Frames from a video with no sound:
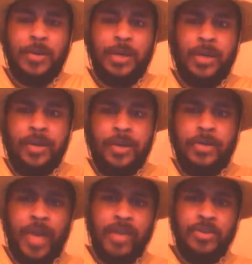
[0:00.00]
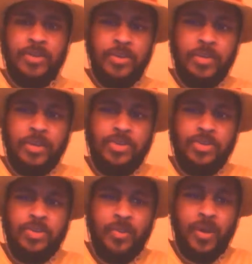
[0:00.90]
here, that dude in the
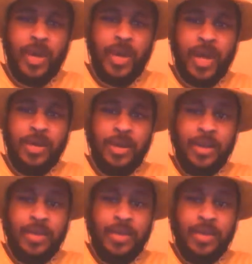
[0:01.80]
straw hat,